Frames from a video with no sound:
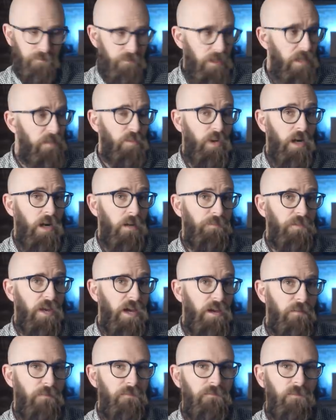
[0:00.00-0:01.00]
Meanwhile,
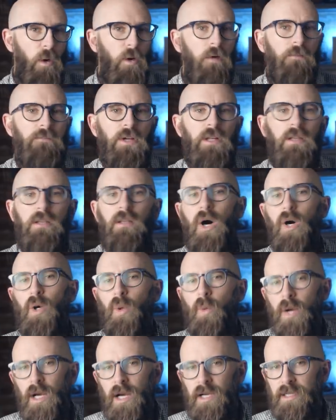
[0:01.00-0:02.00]
a
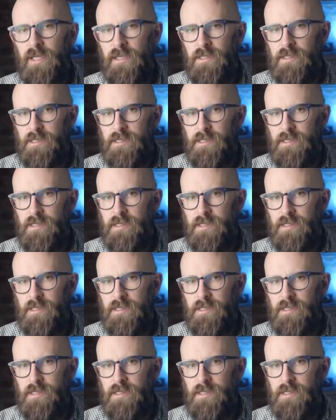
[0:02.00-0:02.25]
four-foot-long working